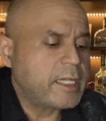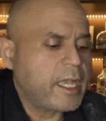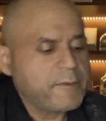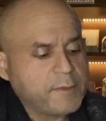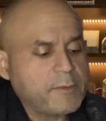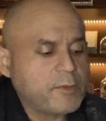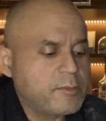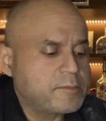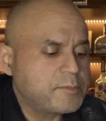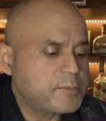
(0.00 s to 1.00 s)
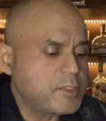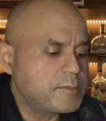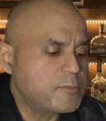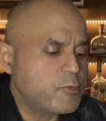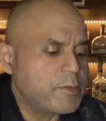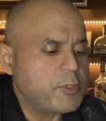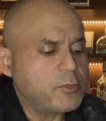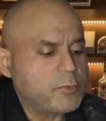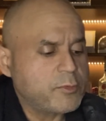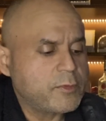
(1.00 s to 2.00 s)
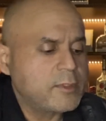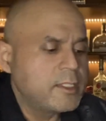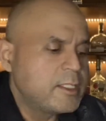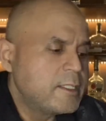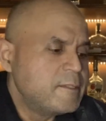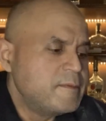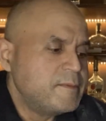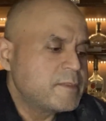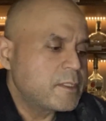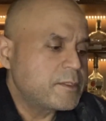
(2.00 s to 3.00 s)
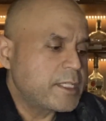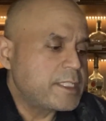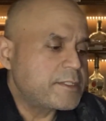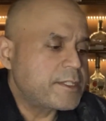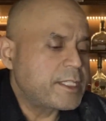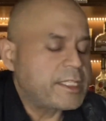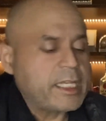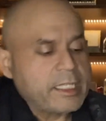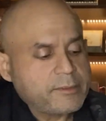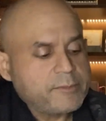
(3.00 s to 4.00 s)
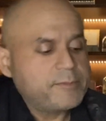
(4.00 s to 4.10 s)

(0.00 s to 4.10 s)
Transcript: I have seen some reviews on the internet that